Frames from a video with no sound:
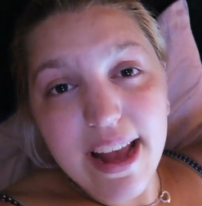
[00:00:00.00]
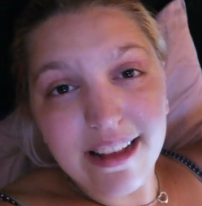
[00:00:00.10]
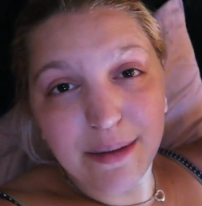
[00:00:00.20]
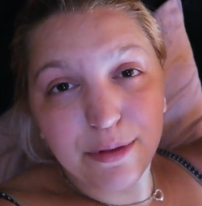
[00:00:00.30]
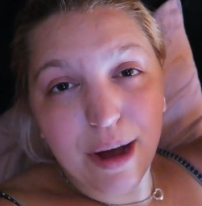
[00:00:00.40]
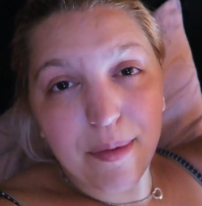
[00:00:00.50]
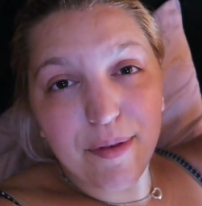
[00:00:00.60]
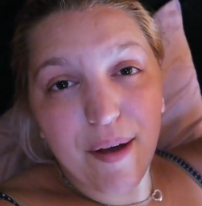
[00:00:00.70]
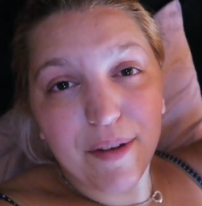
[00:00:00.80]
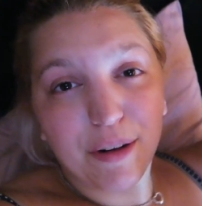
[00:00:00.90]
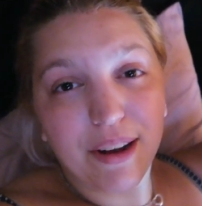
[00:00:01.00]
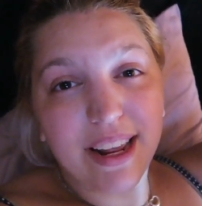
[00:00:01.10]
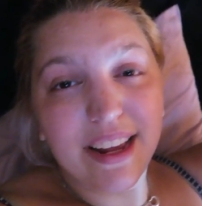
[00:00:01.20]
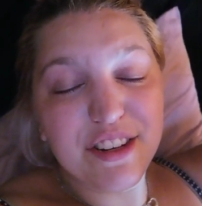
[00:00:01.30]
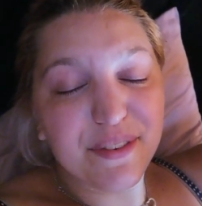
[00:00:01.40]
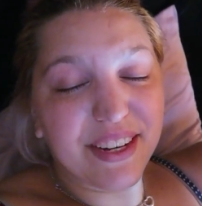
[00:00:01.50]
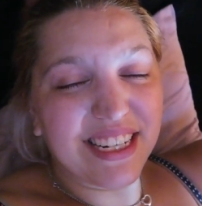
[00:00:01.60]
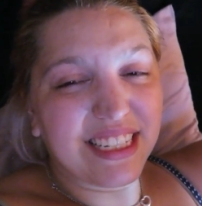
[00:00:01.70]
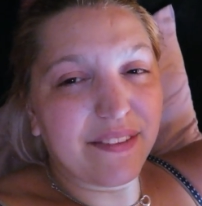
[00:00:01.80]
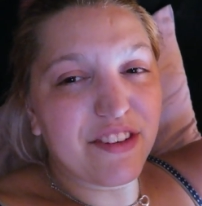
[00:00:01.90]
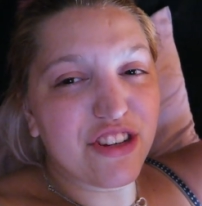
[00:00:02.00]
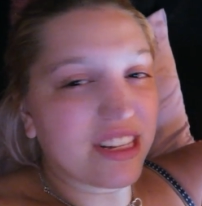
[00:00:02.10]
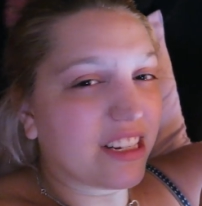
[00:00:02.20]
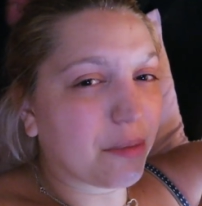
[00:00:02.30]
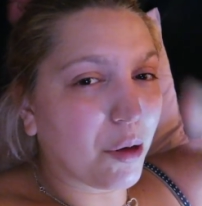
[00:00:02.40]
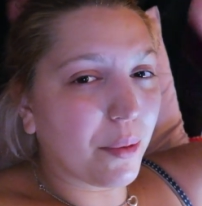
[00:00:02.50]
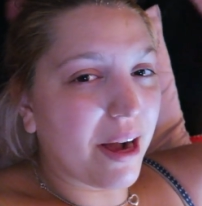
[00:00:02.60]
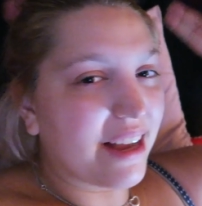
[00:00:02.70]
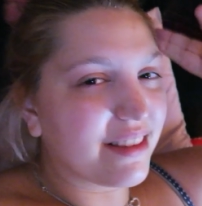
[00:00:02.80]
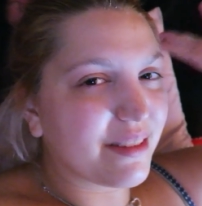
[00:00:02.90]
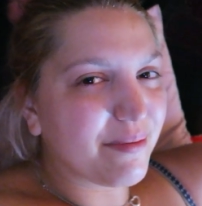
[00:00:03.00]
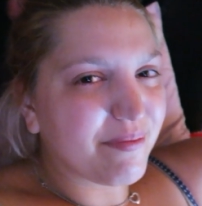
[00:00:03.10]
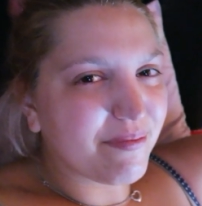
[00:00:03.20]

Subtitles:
Hit subscribe if you haven't already. And don't forget to live each day a little more wise.